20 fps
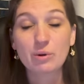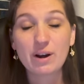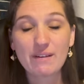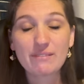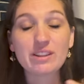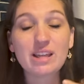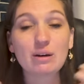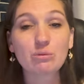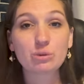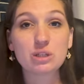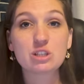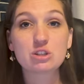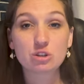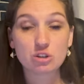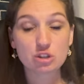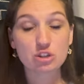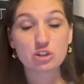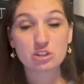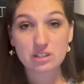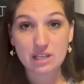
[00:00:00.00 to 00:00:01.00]
Whatever that
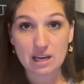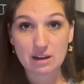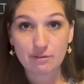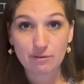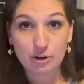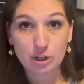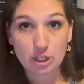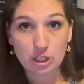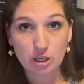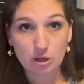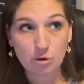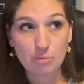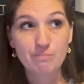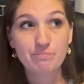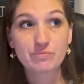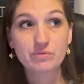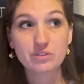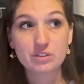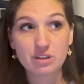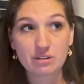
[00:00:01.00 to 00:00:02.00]
research looks like for you
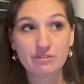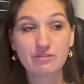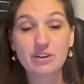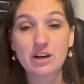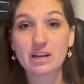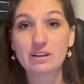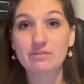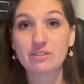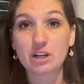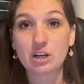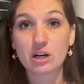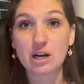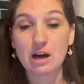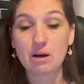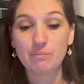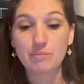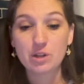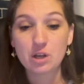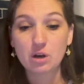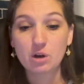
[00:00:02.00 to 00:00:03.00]
to fi figure
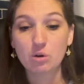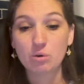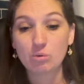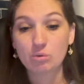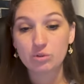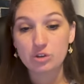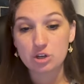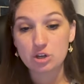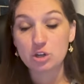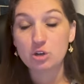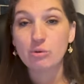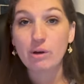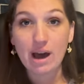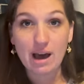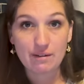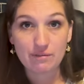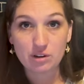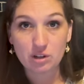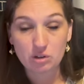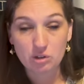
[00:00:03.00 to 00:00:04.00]
out the new
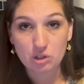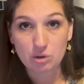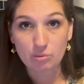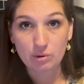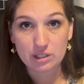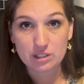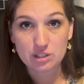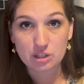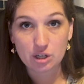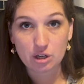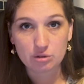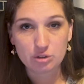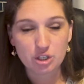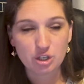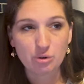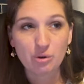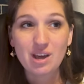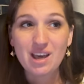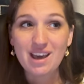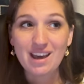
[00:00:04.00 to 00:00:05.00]
avenue you want to go
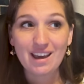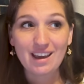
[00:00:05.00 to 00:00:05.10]
to.